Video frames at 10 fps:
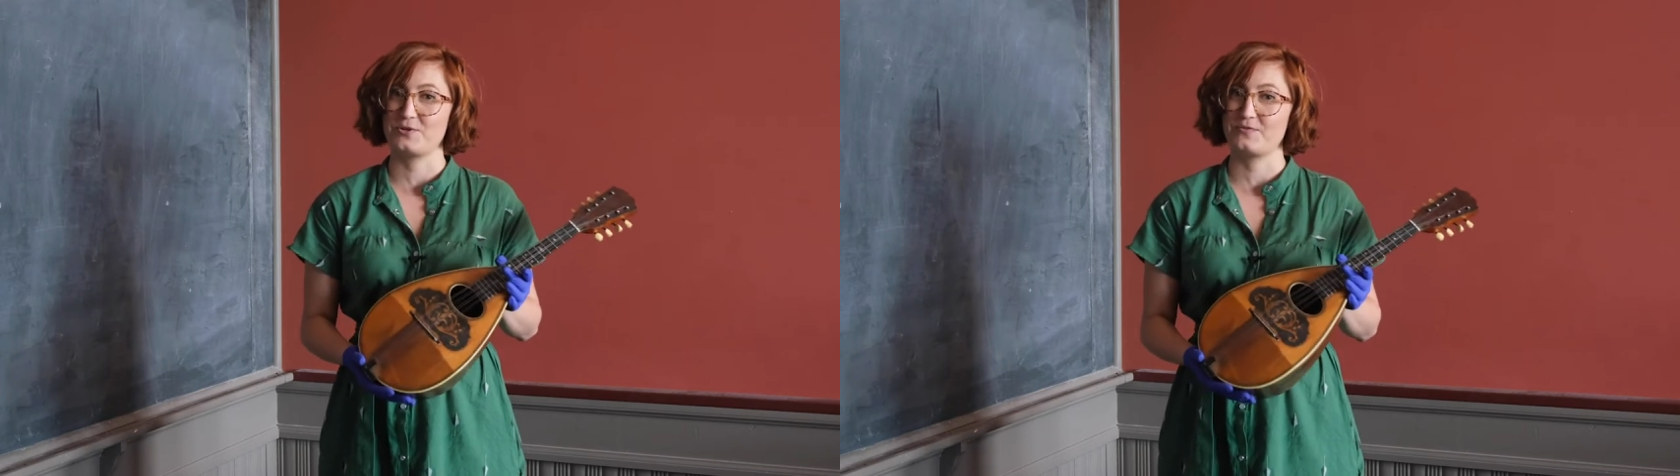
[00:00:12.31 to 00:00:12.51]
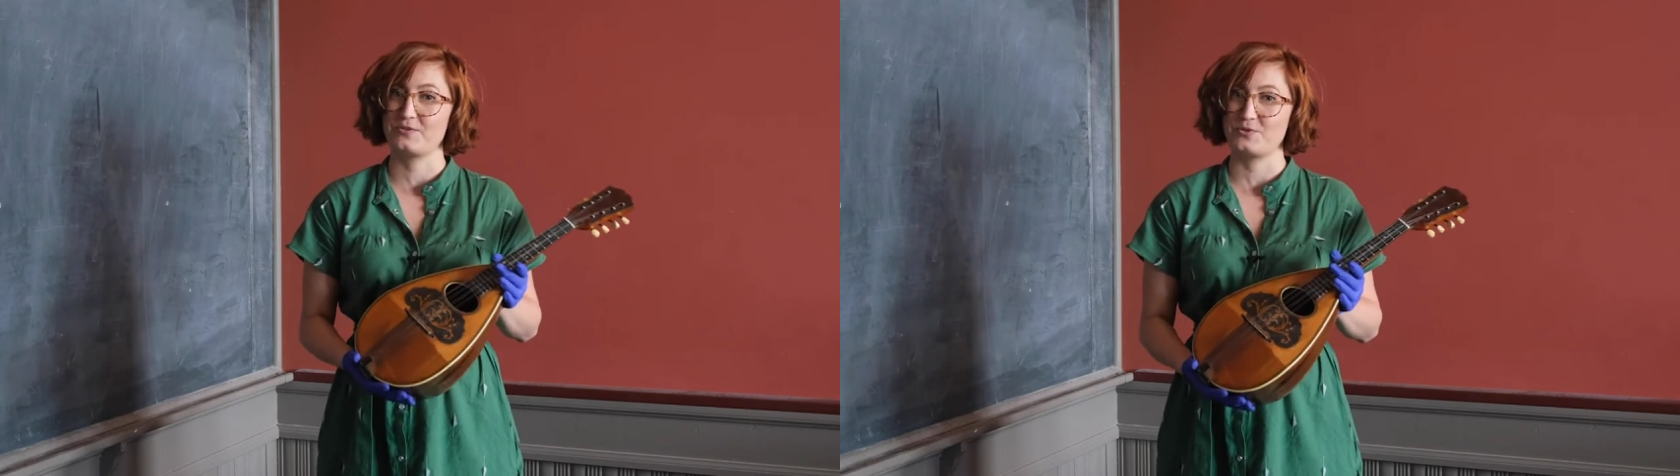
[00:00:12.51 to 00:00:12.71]

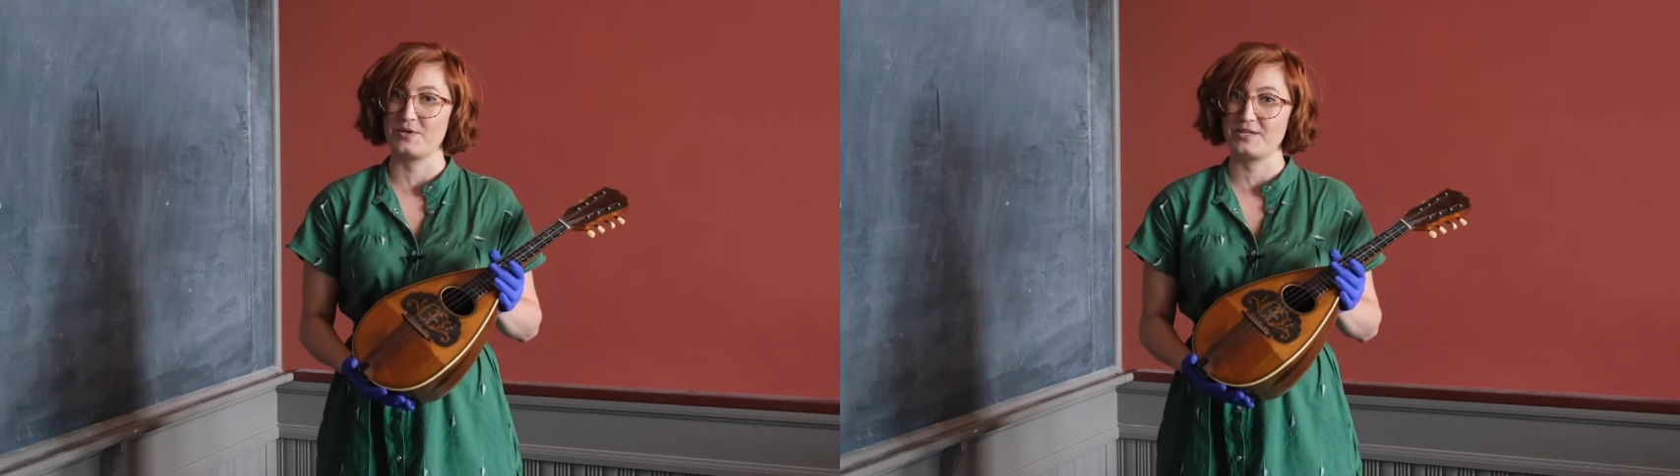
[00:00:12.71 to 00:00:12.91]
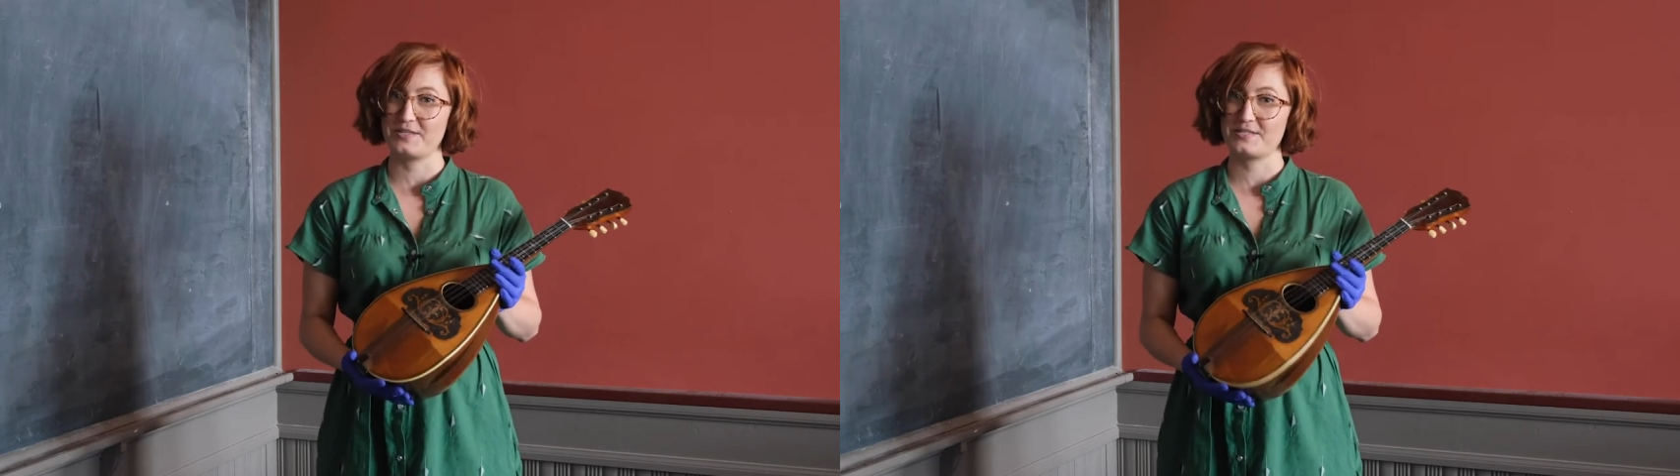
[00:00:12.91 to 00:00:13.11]
of the
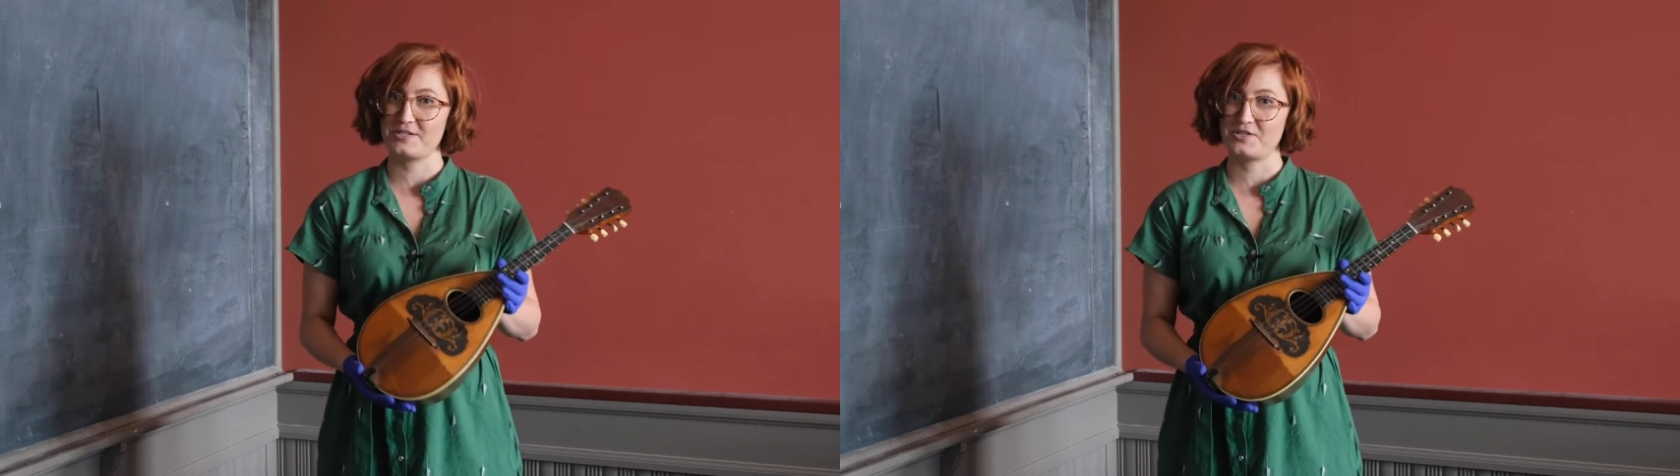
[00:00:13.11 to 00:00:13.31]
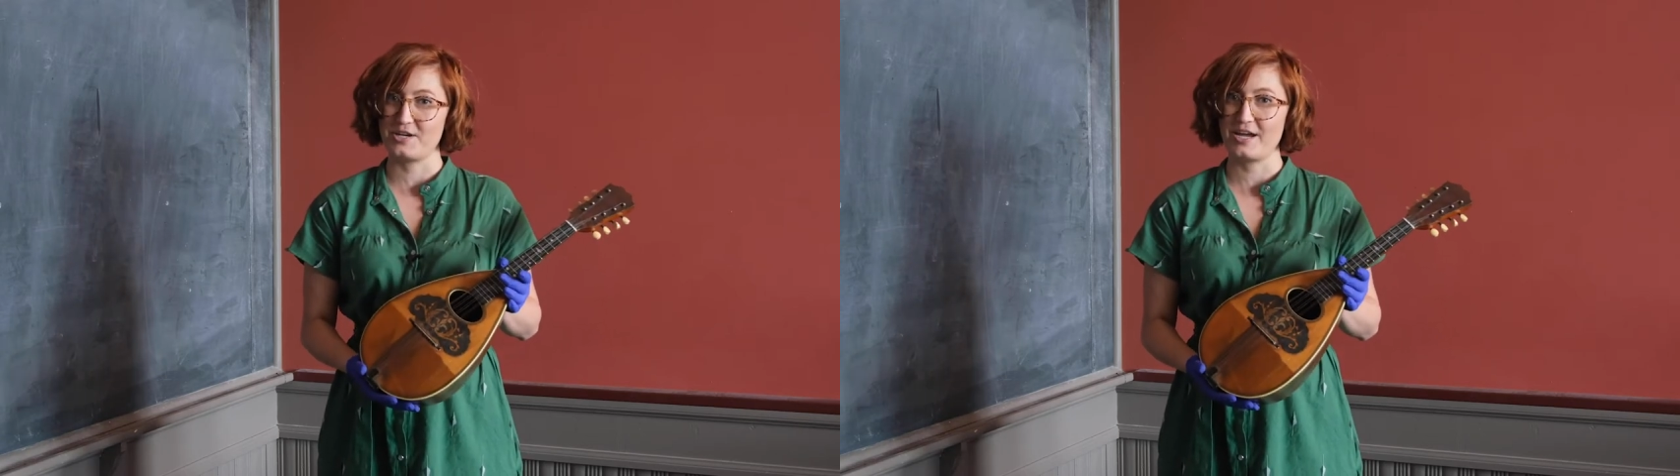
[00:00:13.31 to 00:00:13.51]
20th
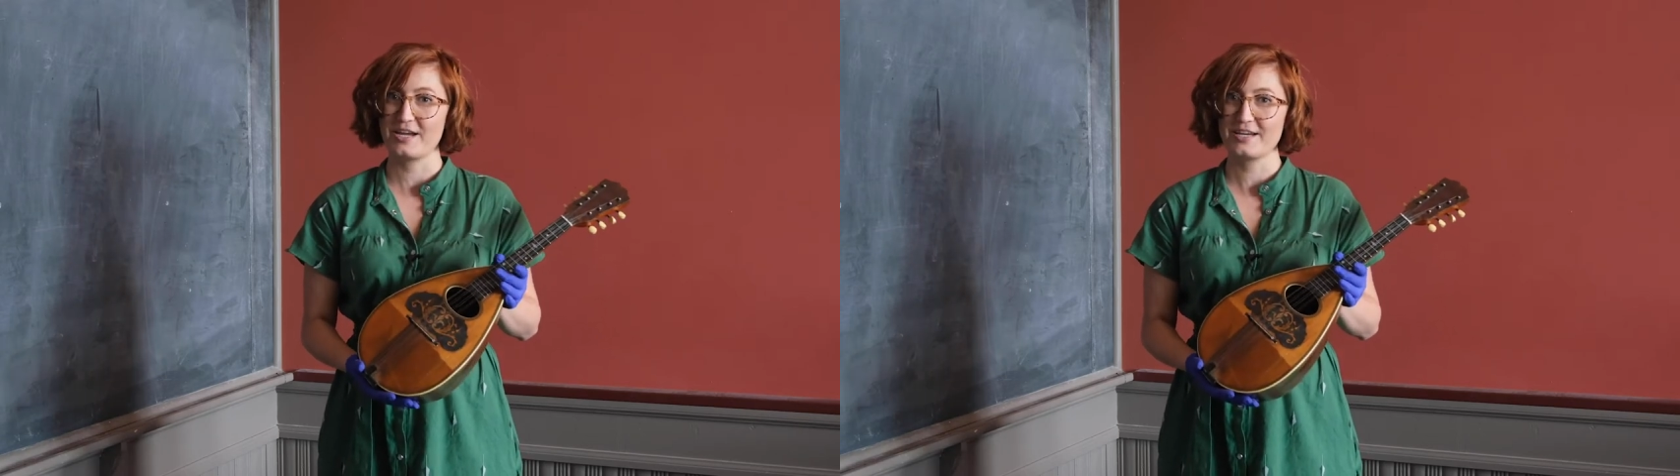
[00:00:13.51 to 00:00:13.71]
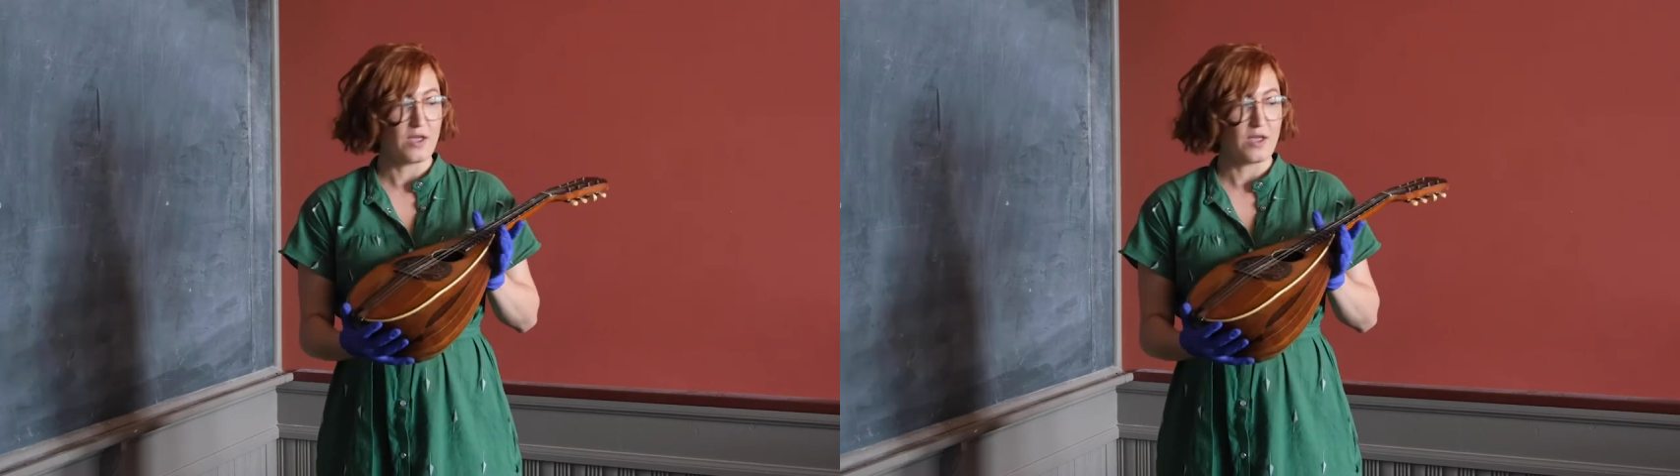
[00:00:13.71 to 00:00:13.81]
century.